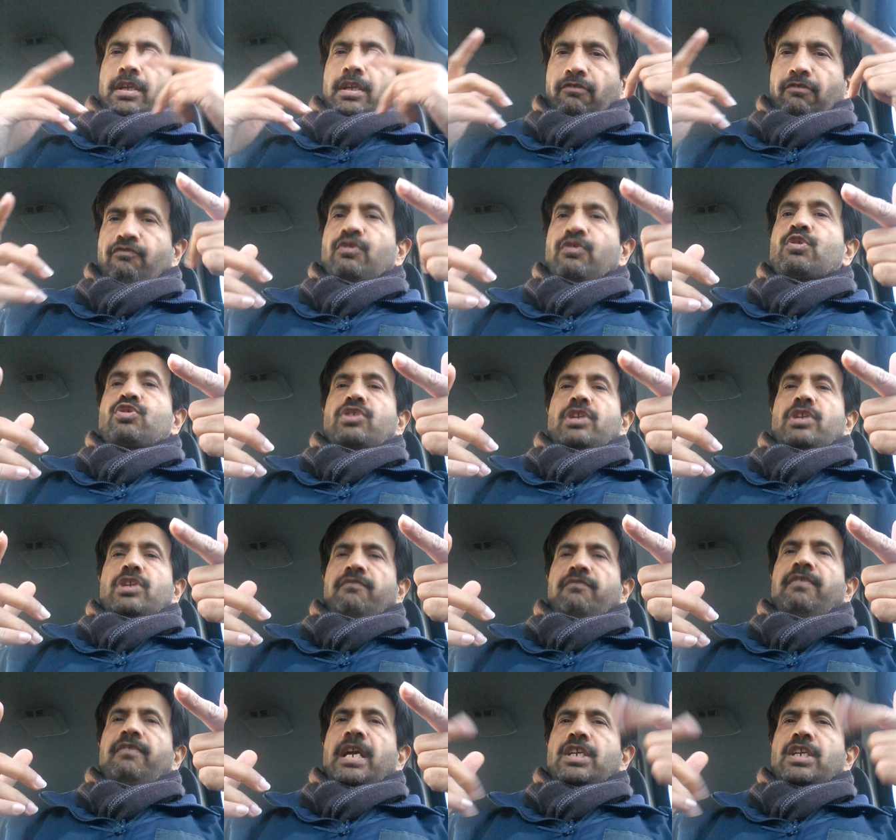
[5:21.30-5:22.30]
uh, future
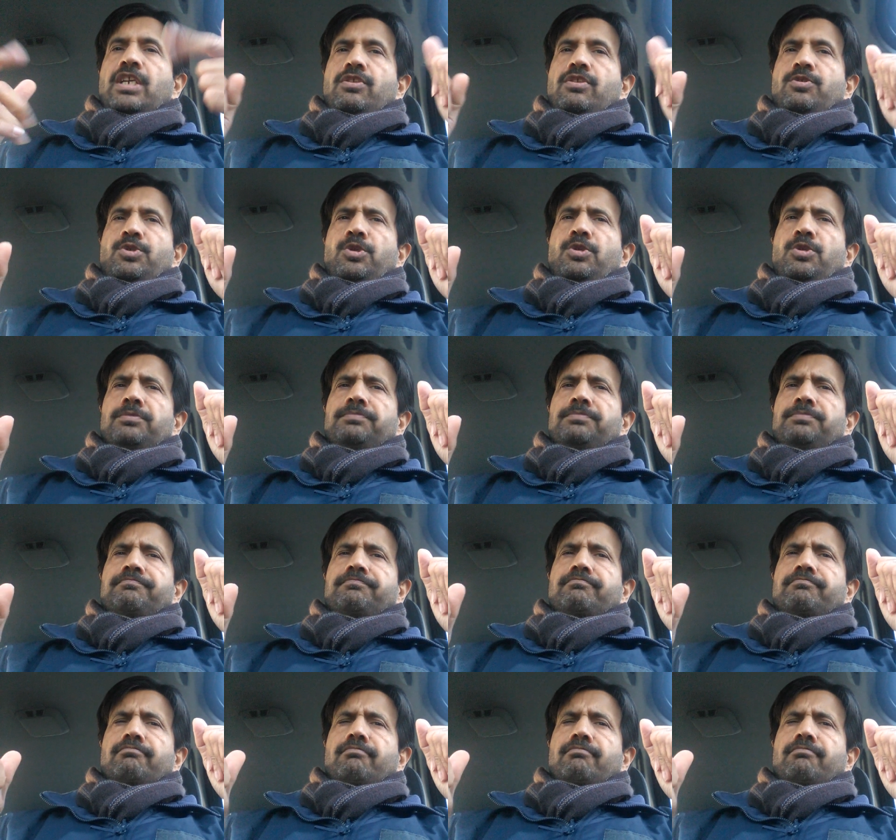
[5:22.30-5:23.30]
infections you know
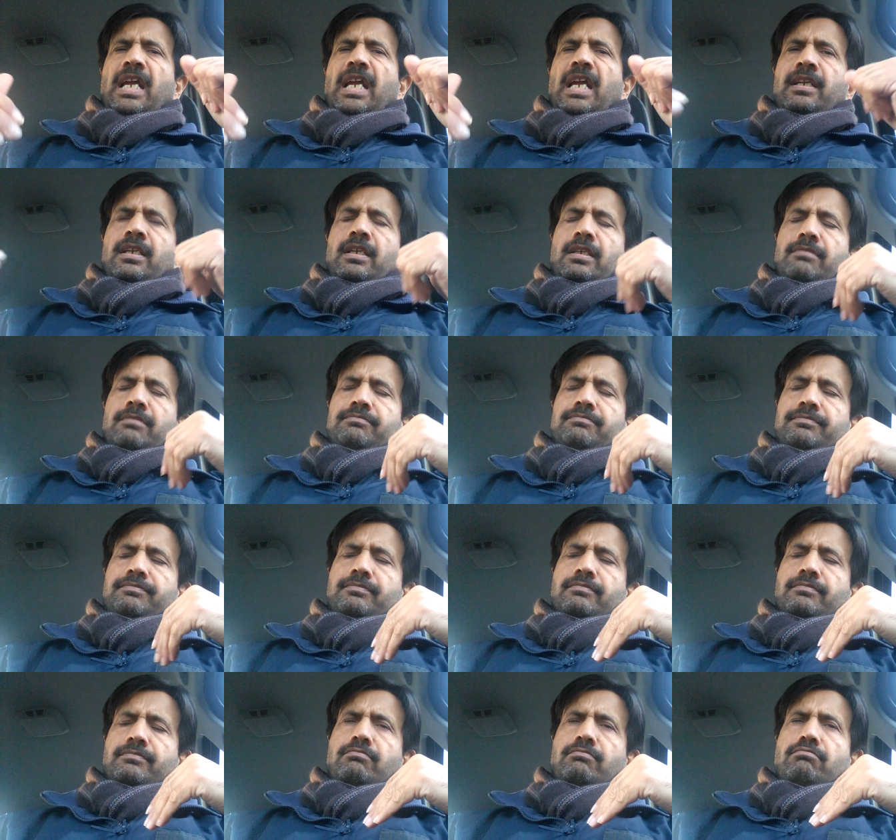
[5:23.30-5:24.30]
and uh,
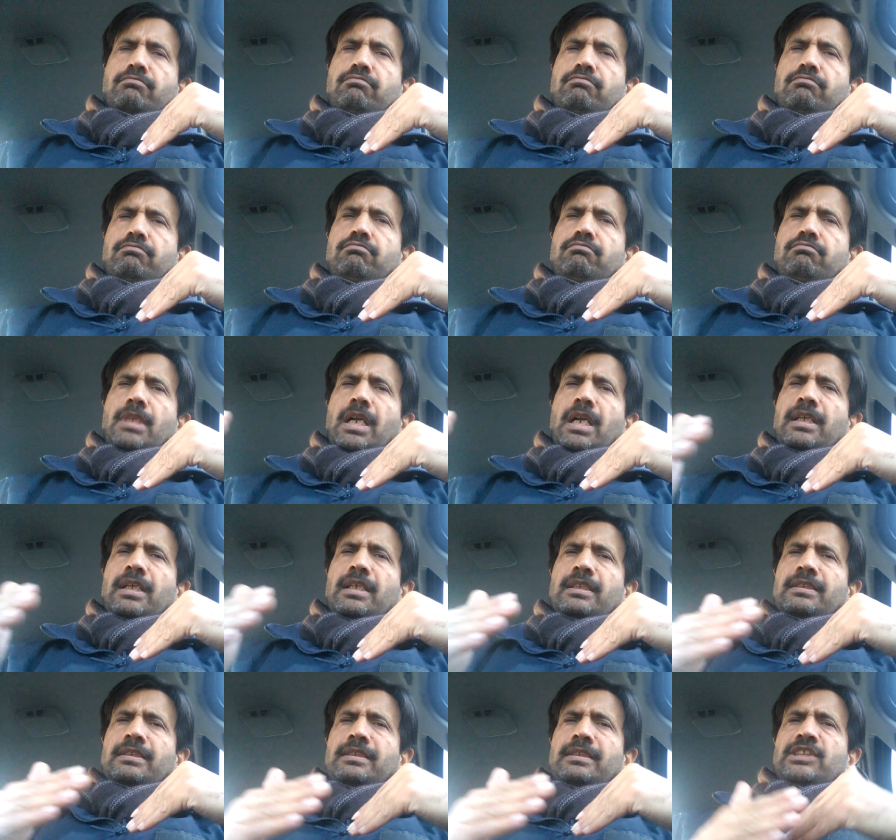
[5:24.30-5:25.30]

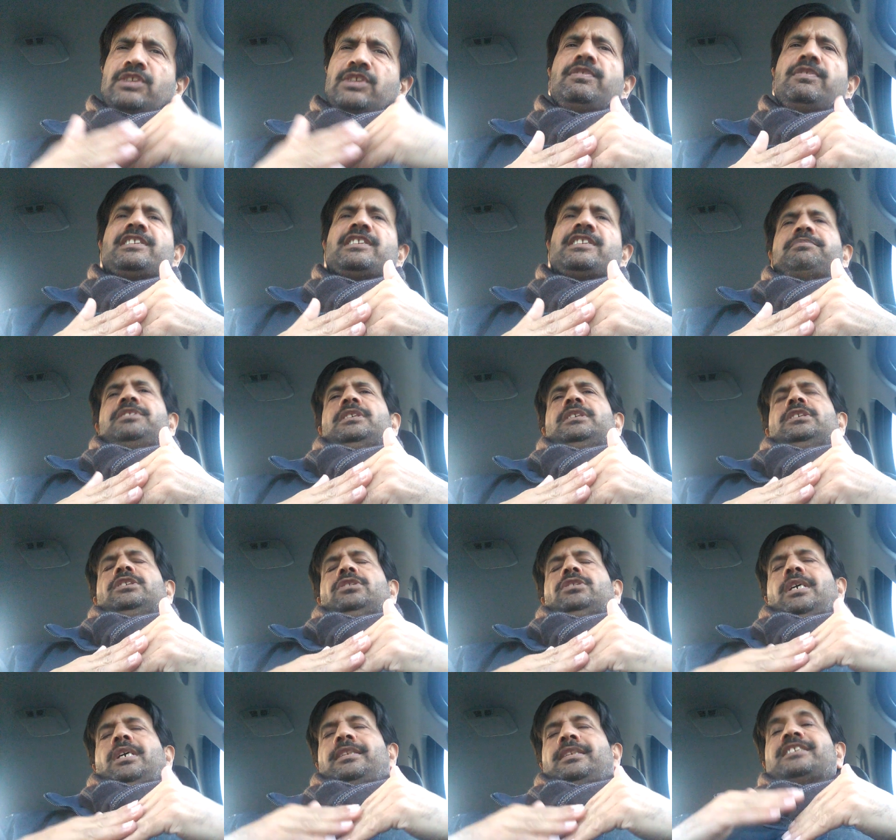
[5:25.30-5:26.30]
the severe
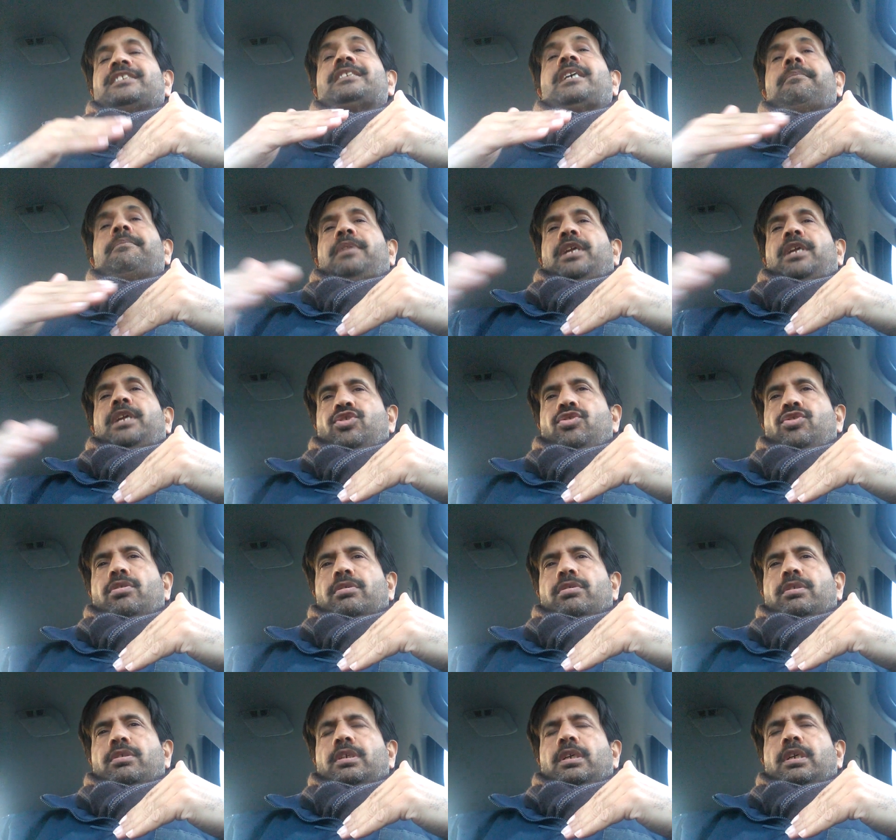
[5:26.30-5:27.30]
sepsis are the septic shock
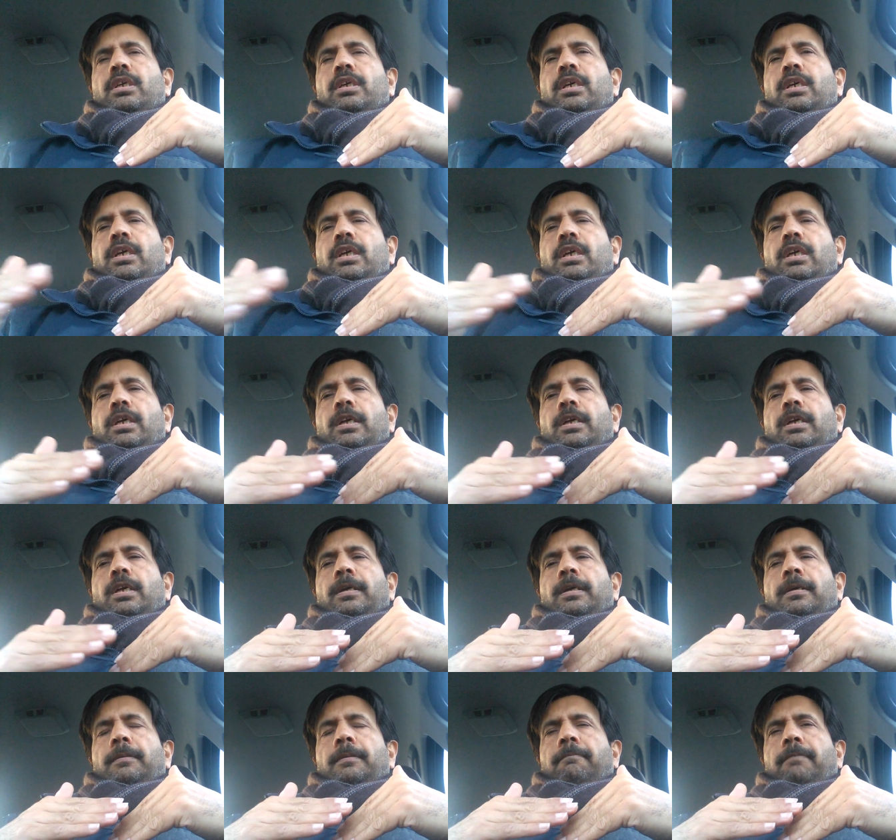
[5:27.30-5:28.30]

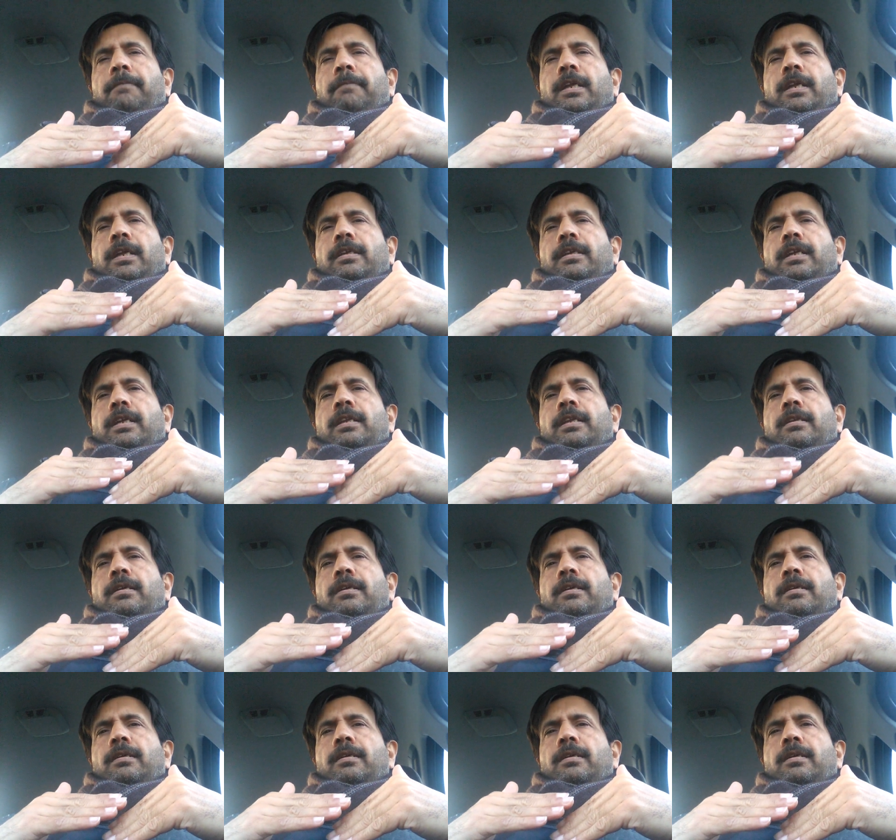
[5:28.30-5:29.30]
um, it can
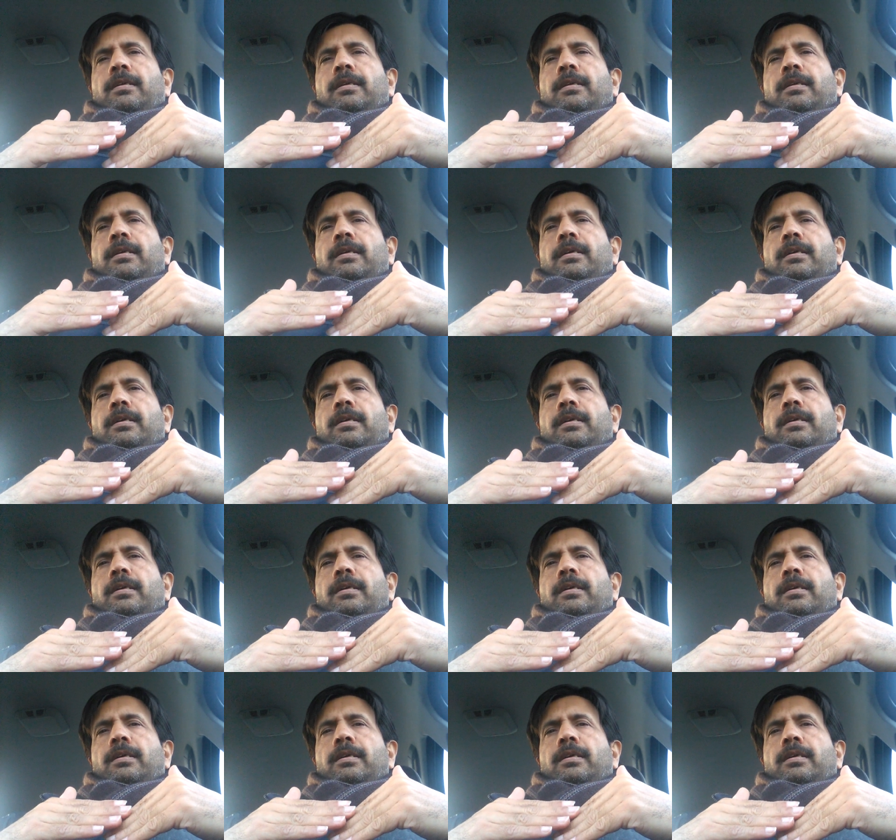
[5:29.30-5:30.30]
uh,
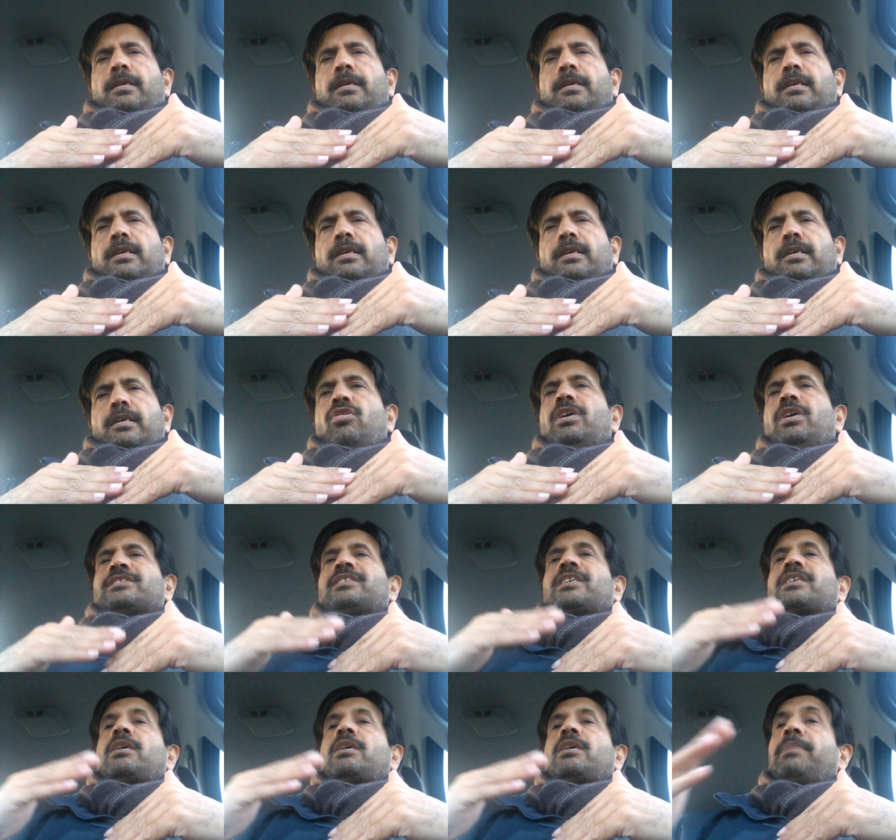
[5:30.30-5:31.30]
uh, cause
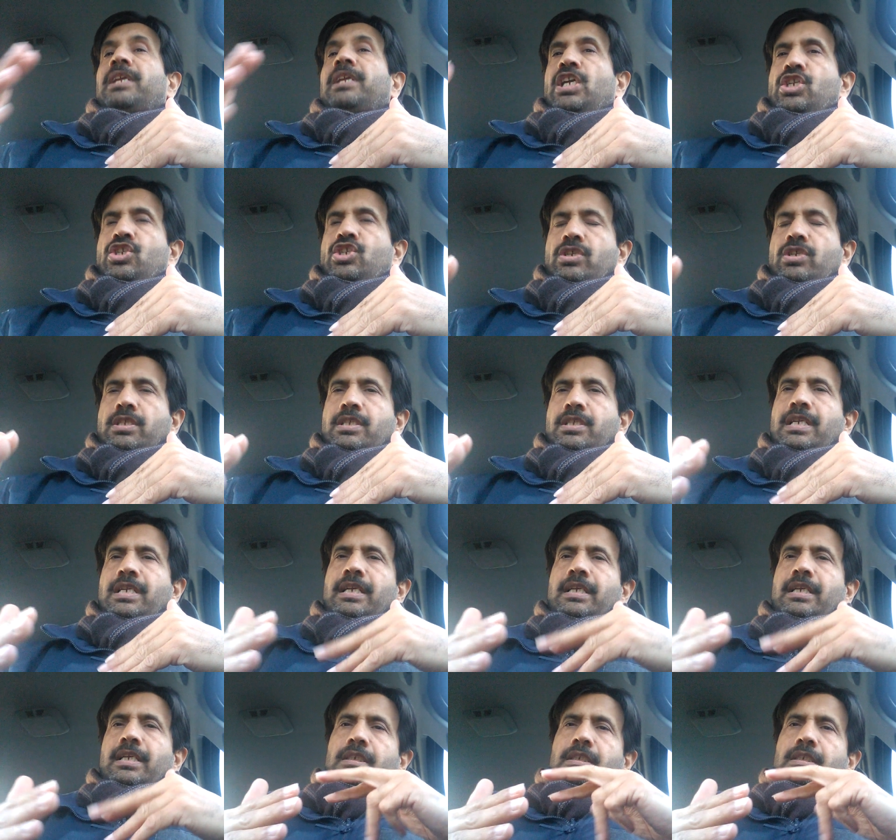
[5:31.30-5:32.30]
the complications
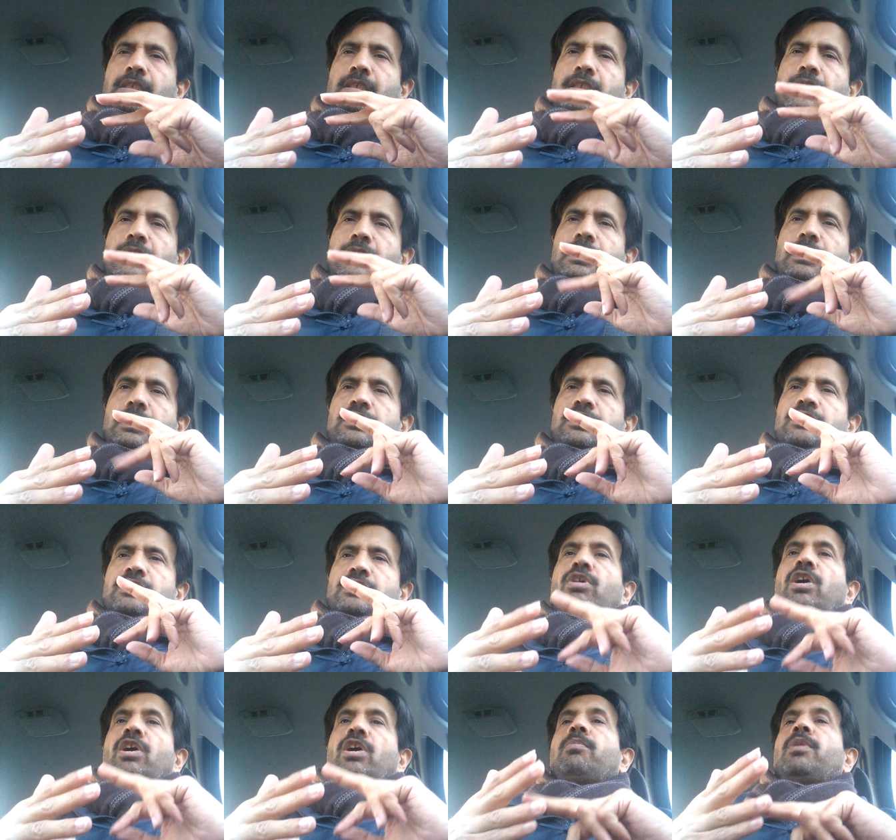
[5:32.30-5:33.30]
like uh,
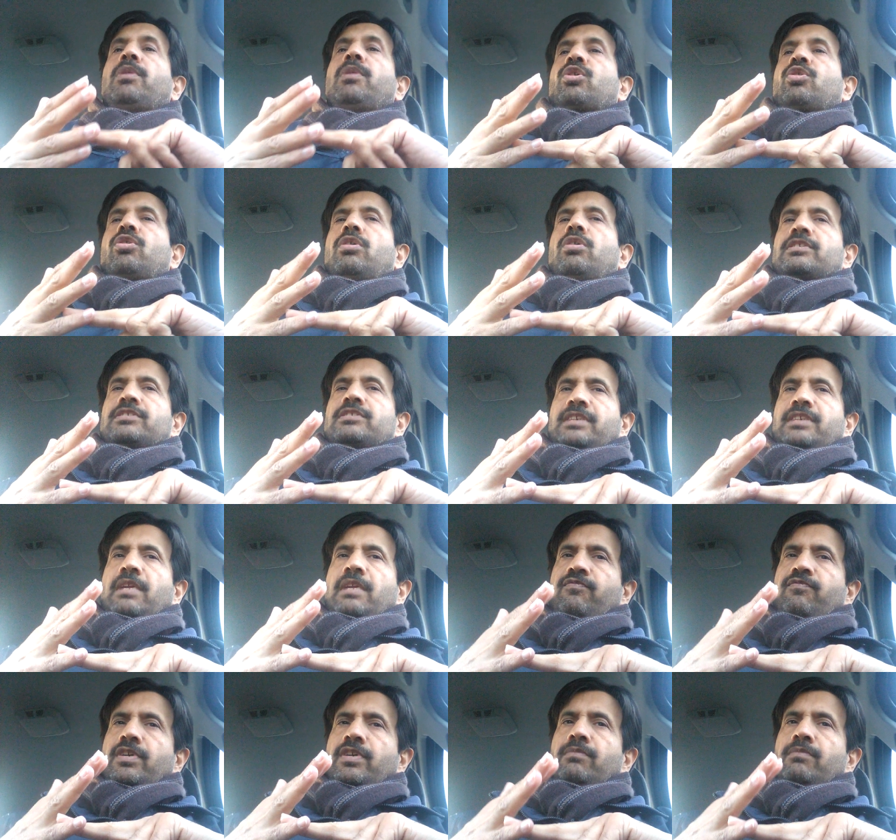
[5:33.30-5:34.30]
small blood clots can
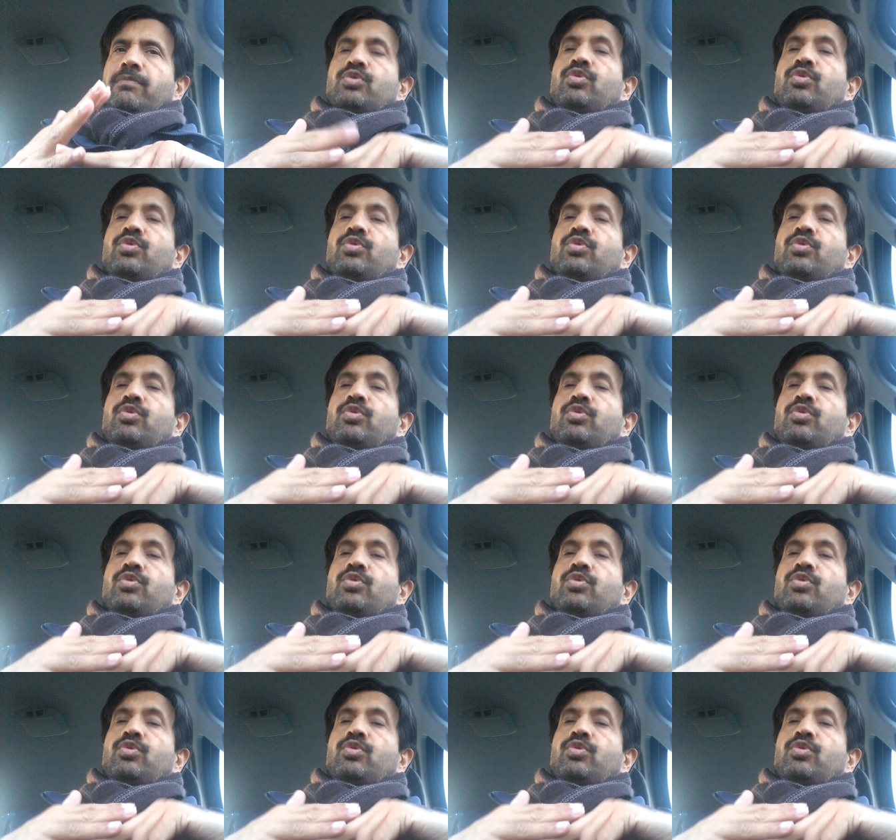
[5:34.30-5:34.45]
form